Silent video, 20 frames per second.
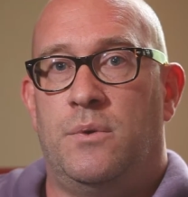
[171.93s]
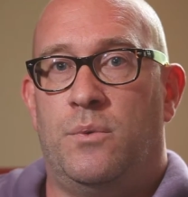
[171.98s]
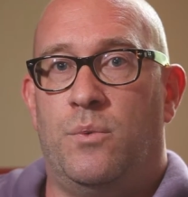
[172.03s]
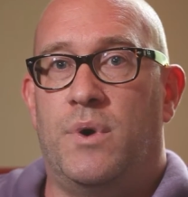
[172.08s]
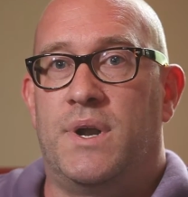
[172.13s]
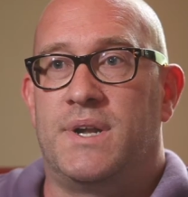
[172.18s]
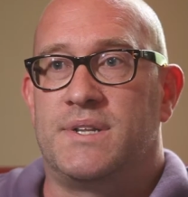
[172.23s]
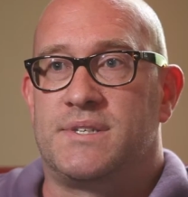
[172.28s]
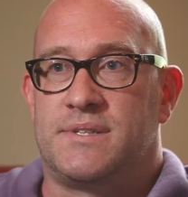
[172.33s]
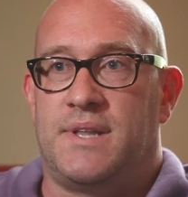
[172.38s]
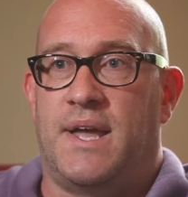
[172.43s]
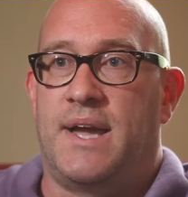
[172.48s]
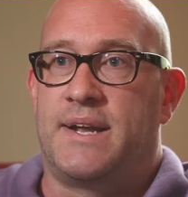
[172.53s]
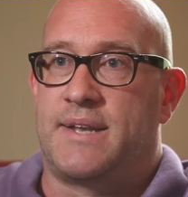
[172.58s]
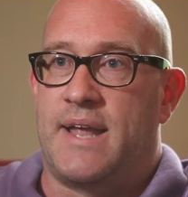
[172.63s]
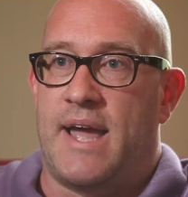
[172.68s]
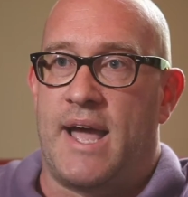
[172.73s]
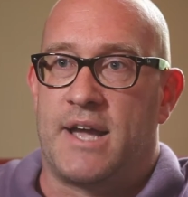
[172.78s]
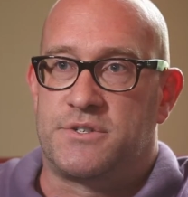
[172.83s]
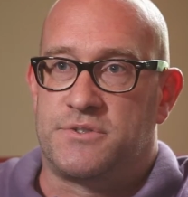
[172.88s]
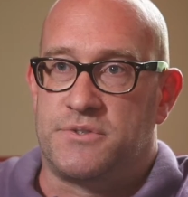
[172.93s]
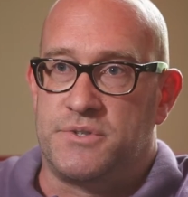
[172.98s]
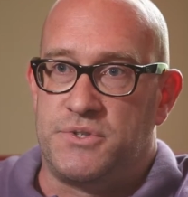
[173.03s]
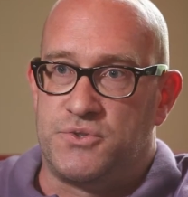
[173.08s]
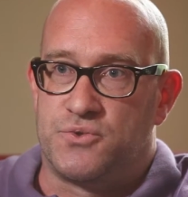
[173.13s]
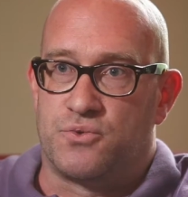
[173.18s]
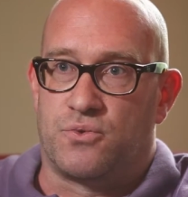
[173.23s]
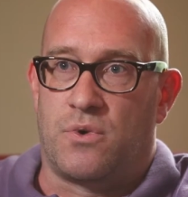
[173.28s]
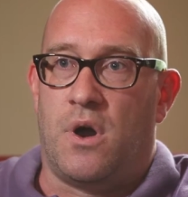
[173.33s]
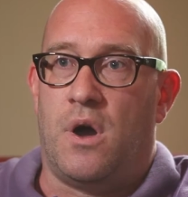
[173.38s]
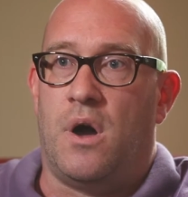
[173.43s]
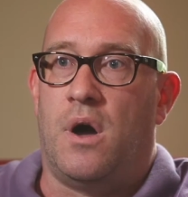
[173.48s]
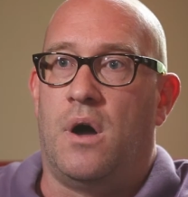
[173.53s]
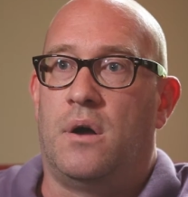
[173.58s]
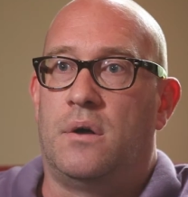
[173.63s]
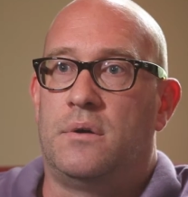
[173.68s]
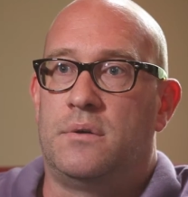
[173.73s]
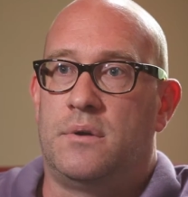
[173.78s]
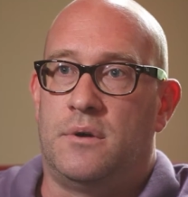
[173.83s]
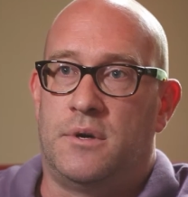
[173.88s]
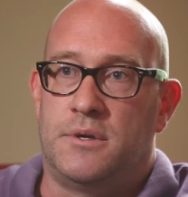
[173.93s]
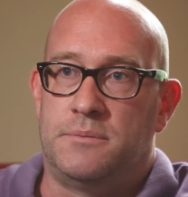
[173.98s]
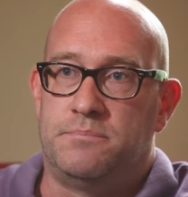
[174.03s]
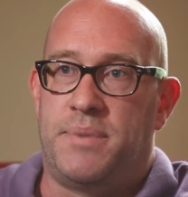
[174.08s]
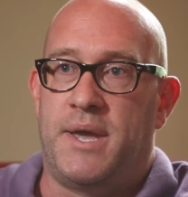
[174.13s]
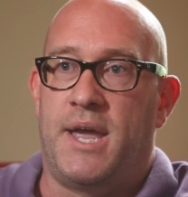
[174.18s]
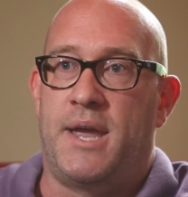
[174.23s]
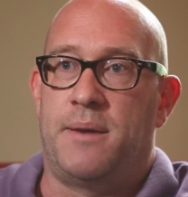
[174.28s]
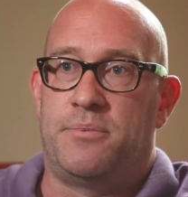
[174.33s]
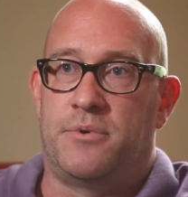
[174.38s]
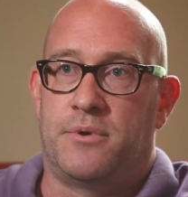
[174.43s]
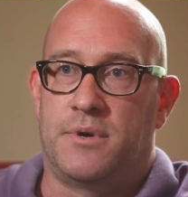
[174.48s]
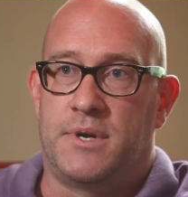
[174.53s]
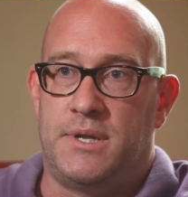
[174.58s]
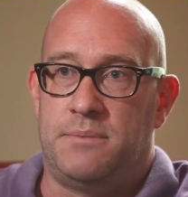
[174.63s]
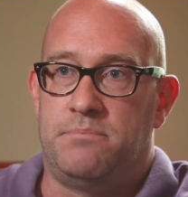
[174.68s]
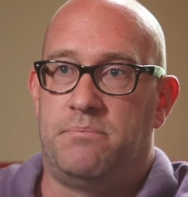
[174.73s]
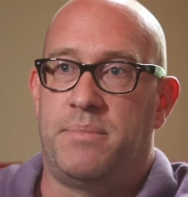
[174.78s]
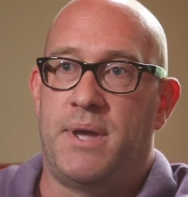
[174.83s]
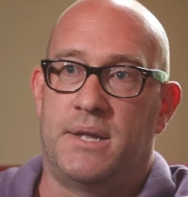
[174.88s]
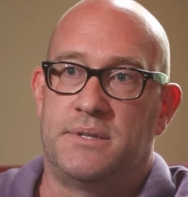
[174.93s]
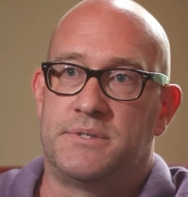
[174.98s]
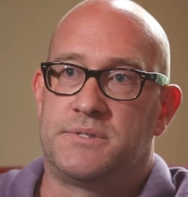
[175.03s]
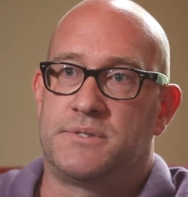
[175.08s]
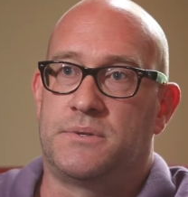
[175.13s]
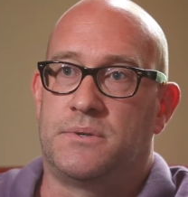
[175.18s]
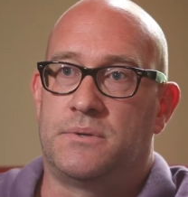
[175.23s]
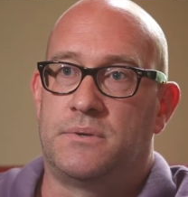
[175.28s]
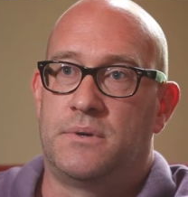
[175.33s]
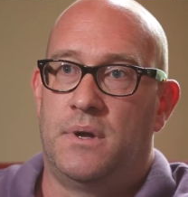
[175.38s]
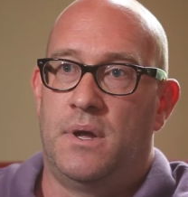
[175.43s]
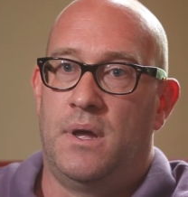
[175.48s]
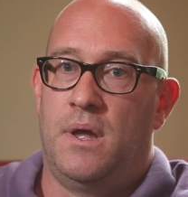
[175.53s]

what it's like to actually draw on paper and pencil.